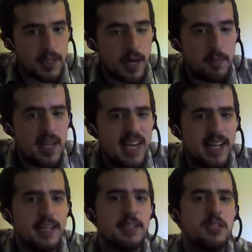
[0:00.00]
Now,
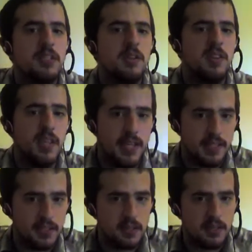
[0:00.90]
Midian is to the
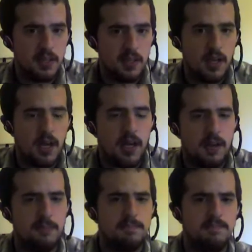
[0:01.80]
east.
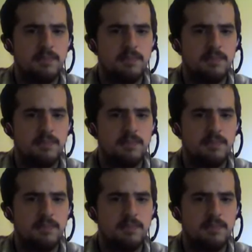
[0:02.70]
Um,